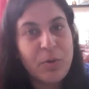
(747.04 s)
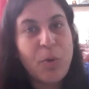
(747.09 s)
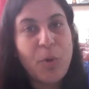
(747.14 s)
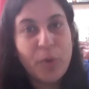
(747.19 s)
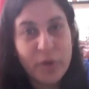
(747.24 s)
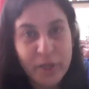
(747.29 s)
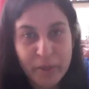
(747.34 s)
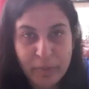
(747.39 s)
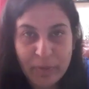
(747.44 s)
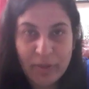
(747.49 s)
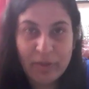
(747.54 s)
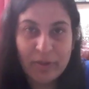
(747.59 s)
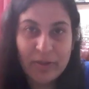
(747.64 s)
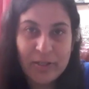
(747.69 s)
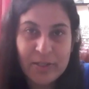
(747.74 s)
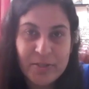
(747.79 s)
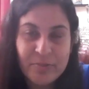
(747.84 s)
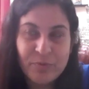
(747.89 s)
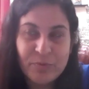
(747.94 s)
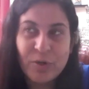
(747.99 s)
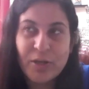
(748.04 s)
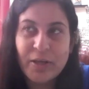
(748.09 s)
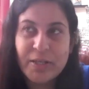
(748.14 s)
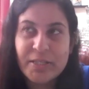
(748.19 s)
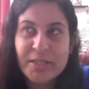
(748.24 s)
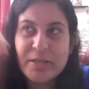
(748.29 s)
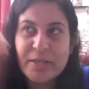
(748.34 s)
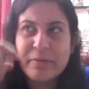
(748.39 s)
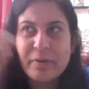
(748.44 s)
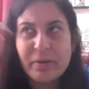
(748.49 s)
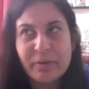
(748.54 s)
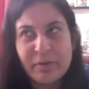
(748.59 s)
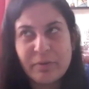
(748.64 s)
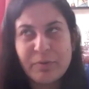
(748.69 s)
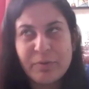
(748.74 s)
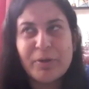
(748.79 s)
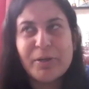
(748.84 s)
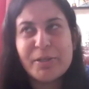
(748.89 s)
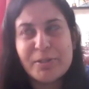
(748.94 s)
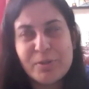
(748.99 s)
honeable is what I say. The
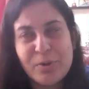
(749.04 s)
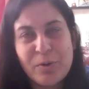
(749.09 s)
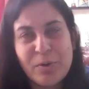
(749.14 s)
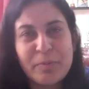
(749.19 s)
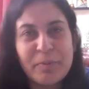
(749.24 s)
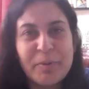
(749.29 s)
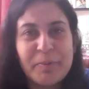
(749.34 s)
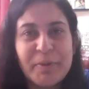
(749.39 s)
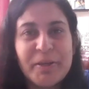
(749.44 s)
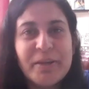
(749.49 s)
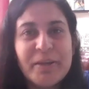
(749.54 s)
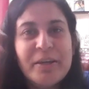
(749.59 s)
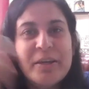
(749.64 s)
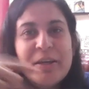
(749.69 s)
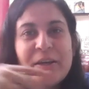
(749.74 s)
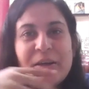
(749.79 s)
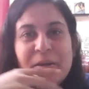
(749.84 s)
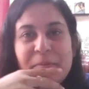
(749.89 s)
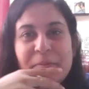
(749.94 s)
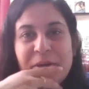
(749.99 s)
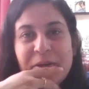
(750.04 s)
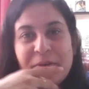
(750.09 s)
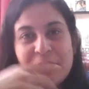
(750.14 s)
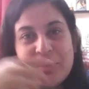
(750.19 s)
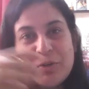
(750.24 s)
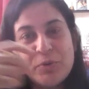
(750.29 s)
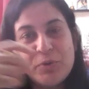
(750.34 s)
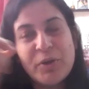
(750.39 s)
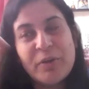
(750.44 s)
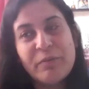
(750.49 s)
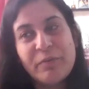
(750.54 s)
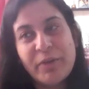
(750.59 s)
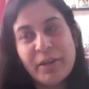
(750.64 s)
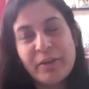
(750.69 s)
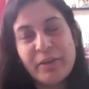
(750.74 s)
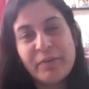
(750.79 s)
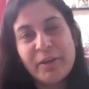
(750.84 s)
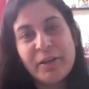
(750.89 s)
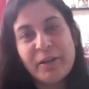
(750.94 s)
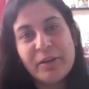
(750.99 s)
word is wrong maybe, but you can
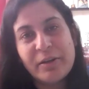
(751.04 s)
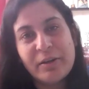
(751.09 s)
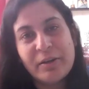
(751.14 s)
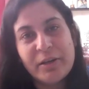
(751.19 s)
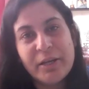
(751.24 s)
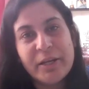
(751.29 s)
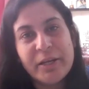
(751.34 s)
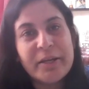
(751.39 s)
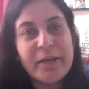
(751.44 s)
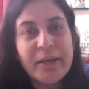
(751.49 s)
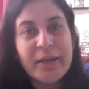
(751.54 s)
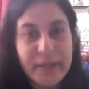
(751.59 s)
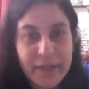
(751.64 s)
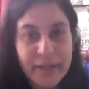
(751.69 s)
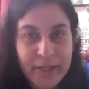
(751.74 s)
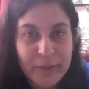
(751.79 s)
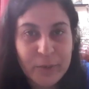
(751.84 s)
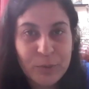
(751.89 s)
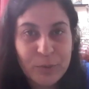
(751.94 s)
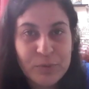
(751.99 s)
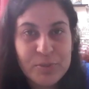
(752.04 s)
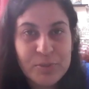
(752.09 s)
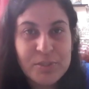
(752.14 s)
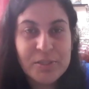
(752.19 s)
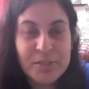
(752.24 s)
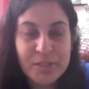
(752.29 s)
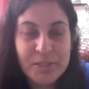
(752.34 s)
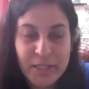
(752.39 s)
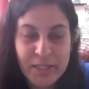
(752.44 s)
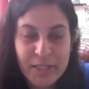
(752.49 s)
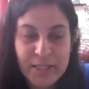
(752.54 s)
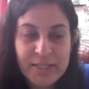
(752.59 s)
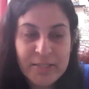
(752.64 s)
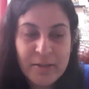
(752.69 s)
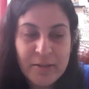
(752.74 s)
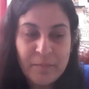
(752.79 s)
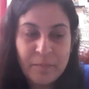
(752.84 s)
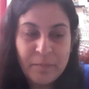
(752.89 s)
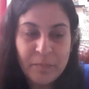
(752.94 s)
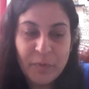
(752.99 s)
very well inculcate those skills.
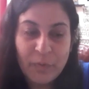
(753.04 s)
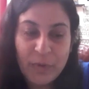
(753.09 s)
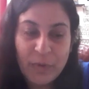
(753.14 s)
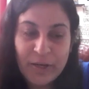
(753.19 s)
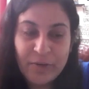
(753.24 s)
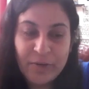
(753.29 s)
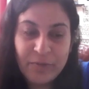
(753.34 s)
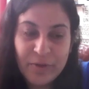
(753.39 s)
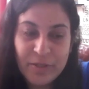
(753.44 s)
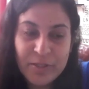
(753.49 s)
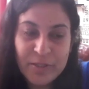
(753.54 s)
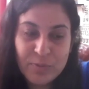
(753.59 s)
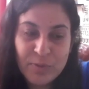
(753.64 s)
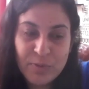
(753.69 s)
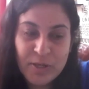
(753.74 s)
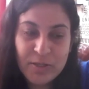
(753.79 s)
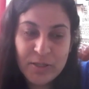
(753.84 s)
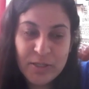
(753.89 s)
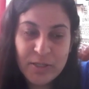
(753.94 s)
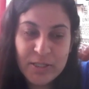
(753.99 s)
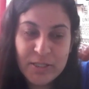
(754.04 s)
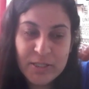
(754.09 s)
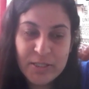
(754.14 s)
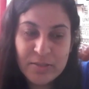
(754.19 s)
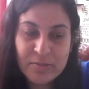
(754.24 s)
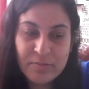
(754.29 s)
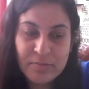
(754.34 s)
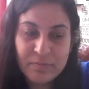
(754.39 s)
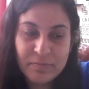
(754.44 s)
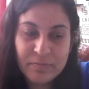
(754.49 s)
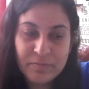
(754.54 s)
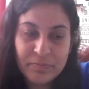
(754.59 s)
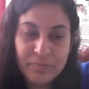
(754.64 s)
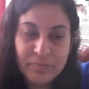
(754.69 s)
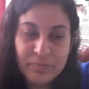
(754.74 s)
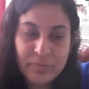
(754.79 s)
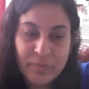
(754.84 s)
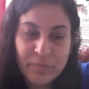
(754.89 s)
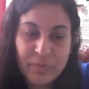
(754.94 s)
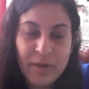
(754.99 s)
The very first one is
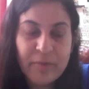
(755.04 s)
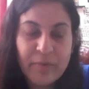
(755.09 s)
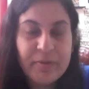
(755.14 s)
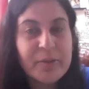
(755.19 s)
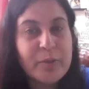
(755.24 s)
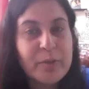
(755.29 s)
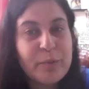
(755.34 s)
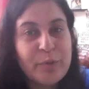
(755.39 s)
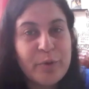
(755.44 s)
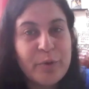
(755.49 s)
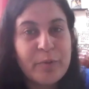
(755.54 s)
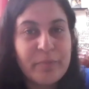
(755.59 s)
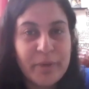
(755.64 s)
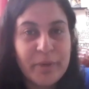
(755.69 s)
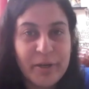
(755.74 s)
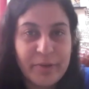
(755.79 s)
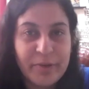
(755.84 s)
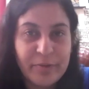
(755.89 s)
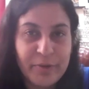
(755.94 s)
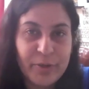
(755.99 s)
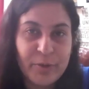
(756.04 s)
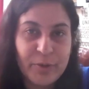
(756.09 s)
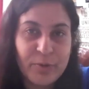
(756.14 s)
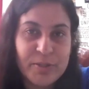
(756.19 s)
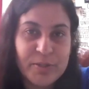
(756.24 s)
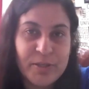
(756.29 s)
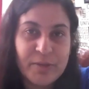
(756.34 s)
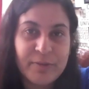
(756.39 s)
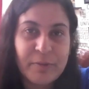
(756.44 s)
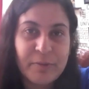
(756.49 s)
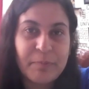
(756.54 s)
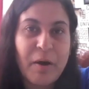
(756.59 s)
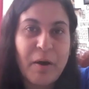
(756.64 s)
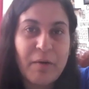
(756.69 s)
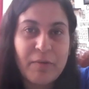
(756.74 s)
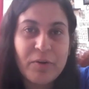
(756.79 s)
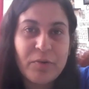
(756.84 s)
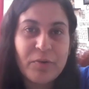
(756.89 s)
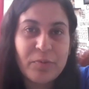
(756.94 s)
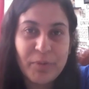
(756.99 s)
having the firm belief in yourself. The
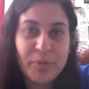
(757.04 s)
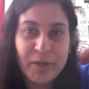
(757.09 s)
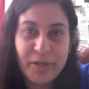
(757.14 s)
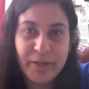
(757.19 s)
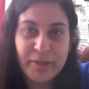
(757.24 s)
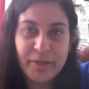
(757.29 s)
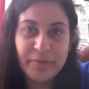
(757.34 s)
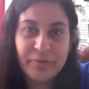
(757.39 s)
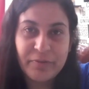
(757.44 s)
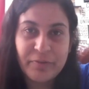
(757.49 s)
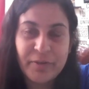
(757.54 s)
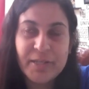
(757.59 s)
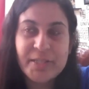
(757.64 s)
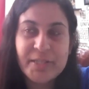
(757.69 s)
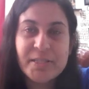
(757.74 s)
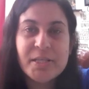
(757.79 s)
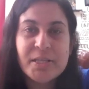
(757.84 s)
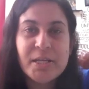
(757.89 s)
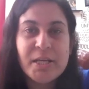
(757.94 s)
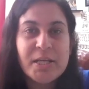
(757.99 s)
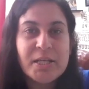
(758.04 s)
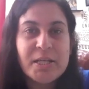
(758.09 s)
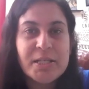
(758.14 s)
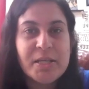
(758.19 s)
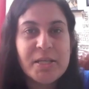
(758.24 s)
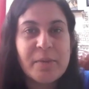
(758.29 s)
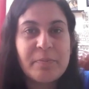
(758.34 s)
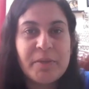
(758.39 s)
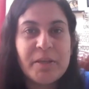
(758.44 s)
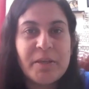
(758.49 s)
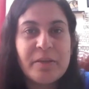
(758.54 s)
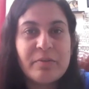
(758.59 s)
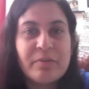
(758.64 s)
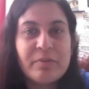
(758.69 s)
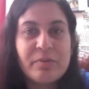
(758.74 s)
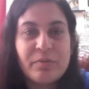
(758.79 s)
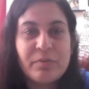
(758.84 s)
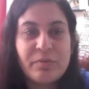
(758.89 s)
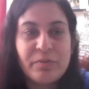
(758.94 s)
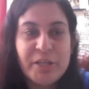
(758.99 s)
power of belief is
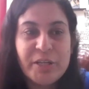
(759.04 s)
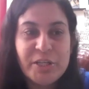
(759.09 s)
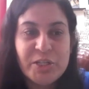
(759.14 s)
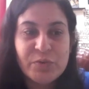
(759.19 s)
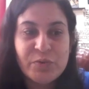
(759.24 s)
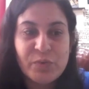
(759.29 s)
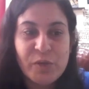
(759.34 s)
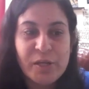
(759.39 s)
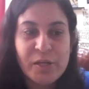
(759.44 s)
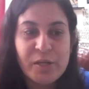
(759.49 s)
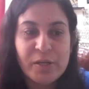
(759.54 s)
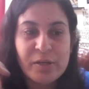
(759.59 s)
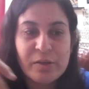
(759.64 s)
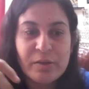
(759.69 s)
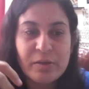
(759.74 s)
something which will